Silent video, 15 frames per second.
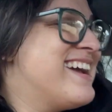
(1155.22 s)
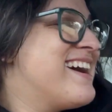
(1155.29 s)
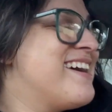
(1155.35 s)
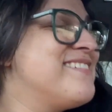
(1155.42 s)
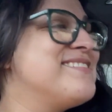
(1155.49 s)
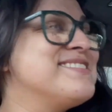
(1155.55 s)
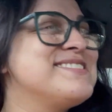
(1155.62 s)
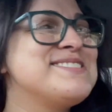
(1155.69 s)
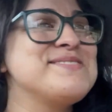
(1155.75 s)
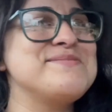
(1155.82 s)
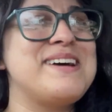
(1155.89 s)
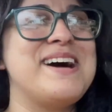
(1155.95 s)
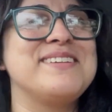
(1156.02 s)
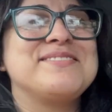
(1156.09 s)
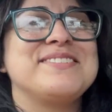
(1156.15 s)
I felt so
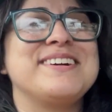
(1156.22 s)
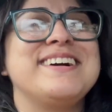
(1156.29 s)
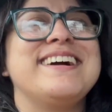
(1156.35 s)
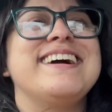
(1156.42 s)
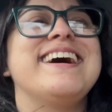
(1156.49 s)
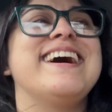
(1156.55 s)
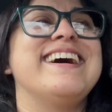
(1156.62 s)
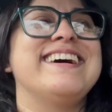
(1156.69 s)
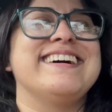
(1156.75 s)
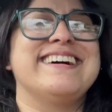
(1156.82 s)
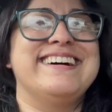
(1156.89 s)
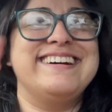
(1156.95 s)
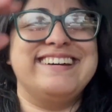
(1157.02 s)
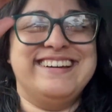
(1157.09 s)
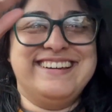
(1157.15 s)
bad for her.
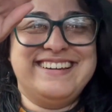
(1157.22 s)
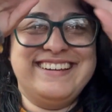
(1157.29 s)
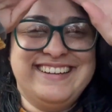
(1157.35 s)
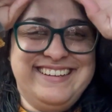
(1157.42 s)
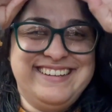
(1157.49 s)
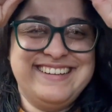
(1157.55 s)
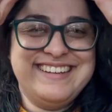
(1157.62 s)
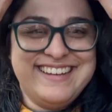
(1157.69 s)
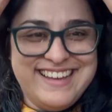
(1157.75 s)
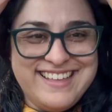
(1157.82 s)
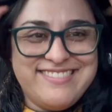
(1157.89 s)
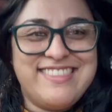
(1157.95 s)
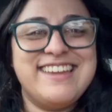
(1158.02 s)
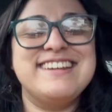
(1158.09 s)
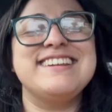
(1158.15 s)

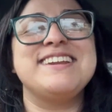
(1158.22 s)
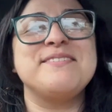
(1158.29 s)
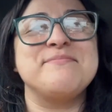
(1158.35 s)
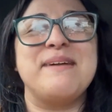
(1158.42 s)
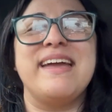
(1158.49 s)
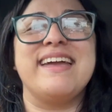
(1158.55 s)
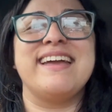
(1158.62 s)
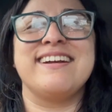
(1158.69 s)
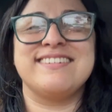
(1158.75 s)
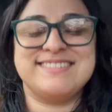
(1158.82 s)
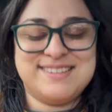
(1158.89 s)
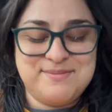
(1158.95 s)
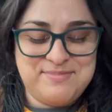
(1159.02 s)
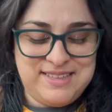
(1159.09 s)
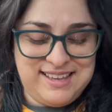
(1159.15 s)
They ended up making her
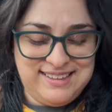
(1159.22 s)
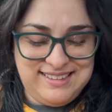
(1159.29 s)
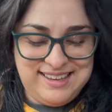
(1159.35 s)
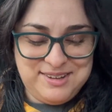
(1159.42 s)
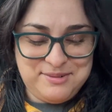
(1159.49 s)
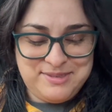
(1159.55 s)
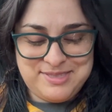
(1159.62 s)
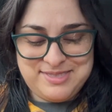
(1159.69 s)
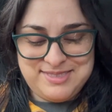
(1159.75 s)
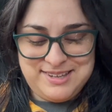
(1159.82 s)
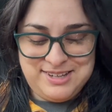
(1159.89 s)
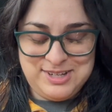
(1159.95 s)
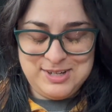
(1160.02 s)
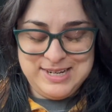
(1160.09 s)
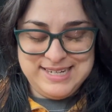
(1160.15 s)
something like with a
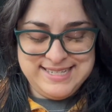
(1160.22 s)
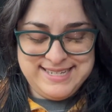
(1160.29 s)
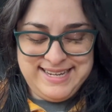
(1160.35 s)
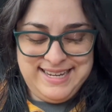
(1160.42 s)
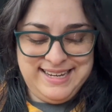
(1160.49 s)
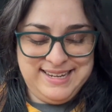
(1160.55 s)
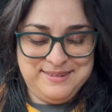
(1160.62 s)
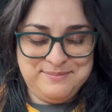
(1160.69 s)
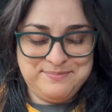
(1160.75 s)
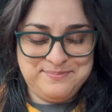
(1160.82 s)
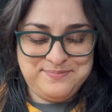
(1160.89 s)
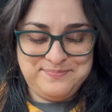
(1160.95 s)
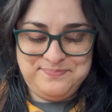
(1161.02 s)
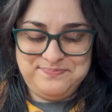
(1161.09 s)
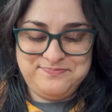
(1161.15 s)
green tea
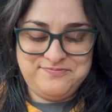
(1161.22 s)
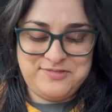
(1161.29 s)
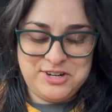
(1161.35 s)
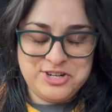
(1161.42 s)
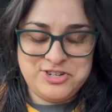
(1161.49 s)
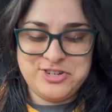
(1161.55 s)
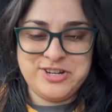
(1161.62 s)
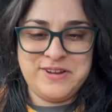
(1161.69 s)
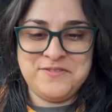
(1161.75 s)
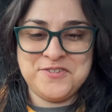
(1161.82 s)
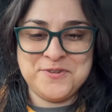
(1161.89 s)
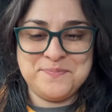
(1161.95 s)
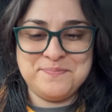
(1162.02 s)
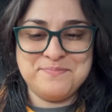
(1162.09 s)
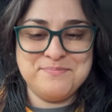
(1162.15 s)
version of
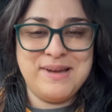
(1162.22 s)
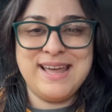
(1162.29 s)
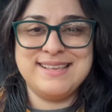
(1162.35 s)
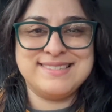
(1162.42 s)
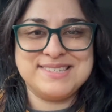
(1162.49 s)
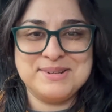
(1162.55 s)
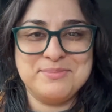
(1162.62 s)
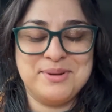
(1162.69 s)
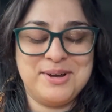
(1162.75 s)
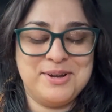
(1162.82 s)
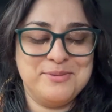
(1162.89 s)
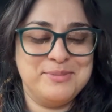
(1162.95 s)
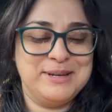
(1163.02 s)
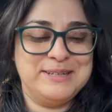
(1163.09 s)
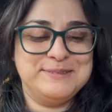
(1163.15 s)
a medicine ball,
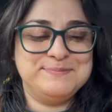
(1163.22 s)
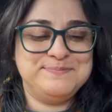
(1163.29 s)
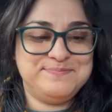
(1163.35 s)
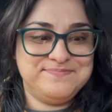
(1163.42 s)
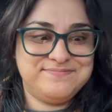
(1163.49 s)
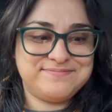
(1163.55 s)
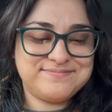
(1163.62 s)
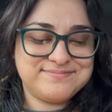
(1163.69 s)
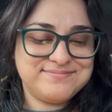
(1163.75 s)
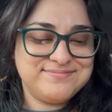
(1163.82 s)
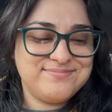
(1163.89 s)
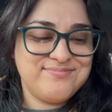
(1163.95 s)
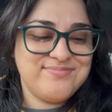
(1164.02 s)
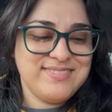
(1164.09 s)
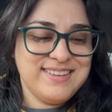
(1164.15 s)
but
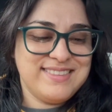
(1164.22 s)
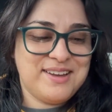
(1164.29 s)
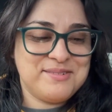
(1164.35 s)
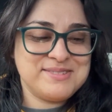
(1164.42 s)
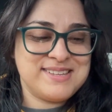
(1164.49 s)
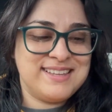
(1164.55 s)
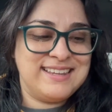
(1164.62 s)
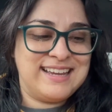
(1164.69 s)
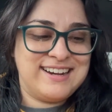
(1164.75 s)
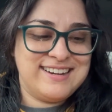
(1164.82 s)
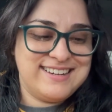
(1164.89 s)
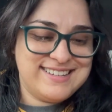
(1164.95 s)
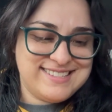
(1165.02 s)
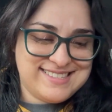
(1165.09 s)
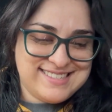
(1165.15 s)
that was
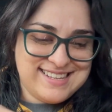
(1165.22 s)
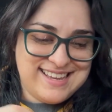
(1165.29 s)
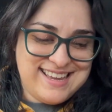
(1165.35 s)
hilarious.